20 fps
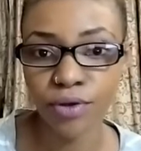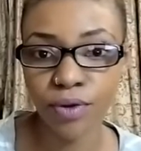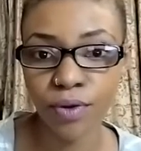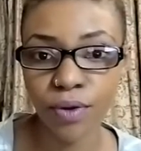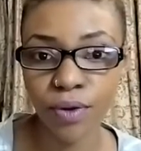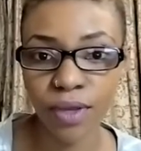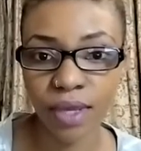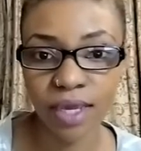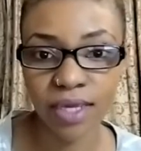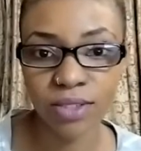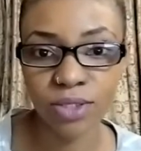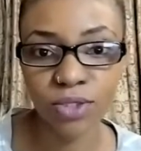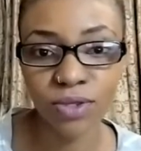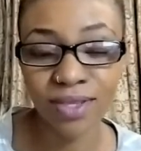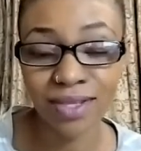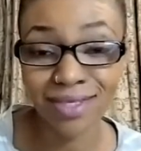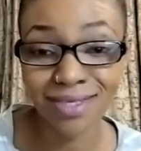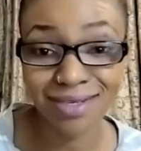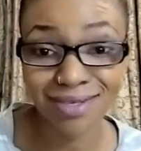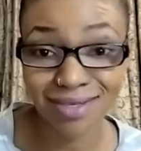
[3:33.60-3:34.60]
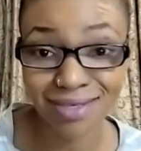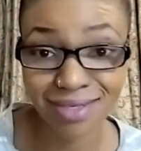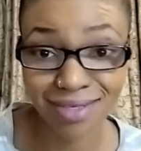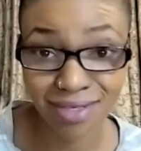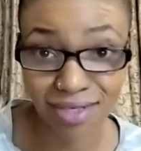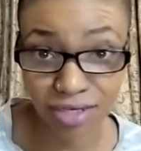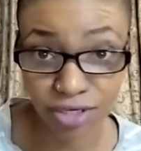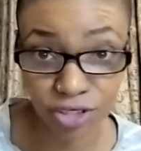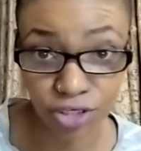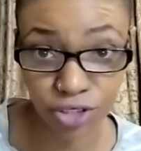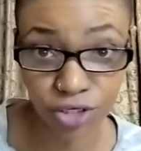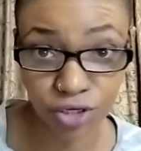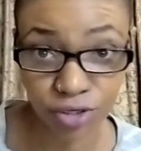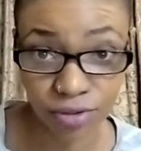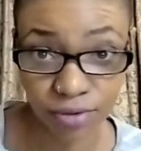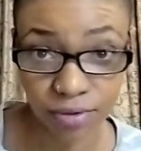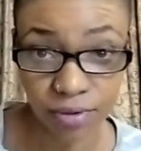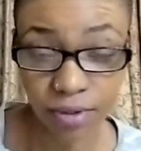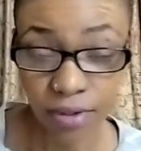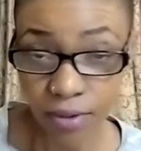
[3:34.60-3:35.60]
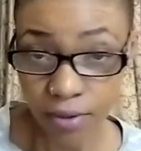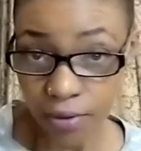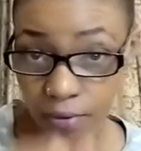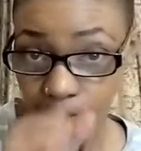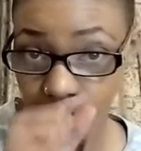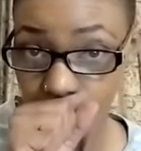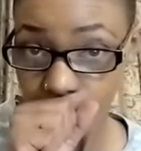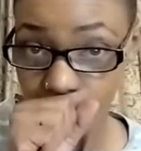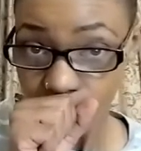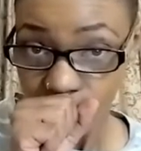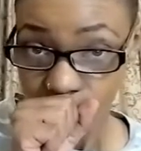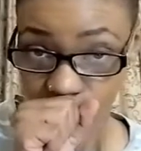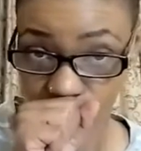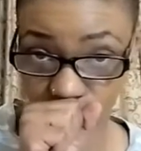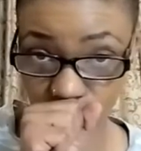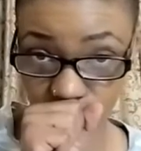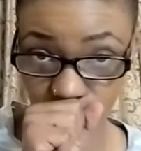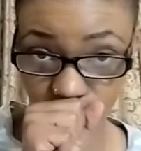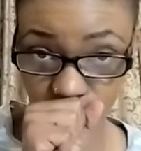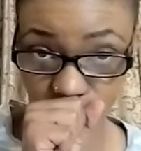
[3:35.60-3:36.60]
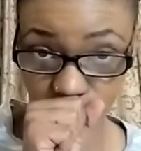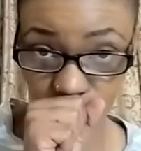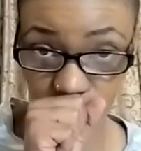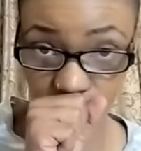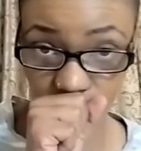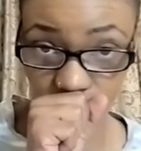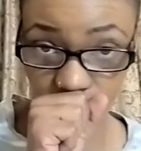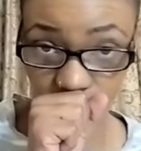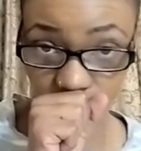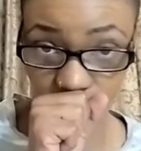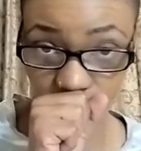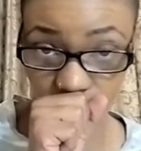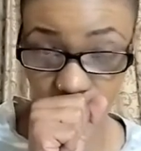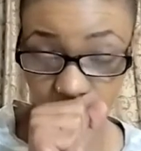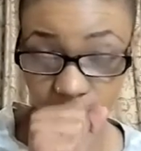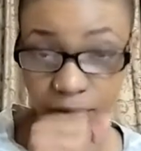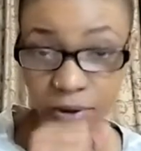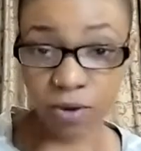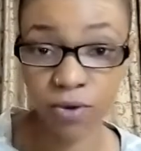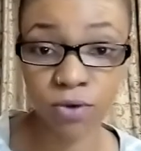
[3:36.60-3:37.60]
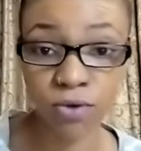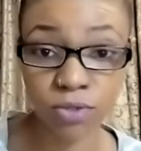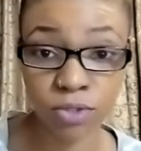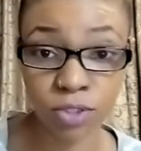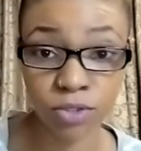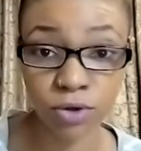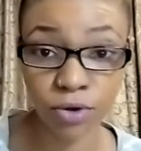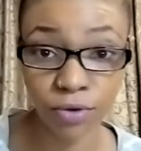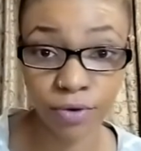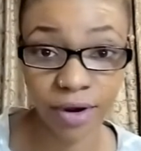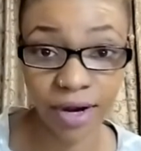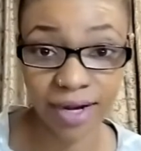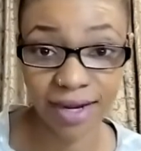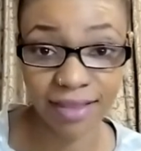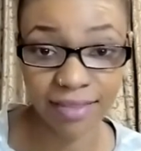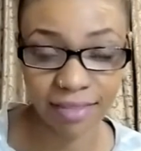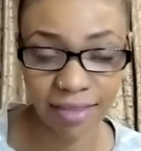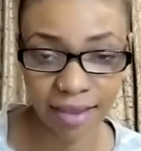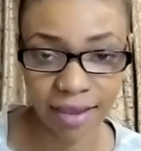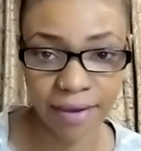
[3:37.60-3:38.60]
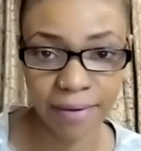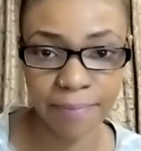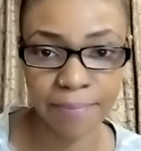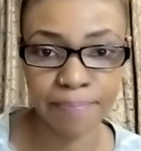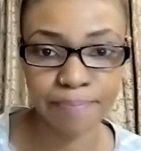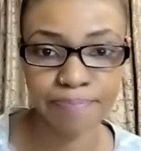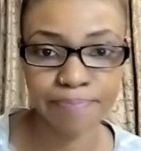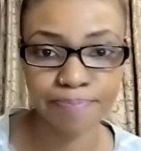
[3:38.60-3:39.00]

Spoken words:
Okay, so there's a distinction. Makosi already there.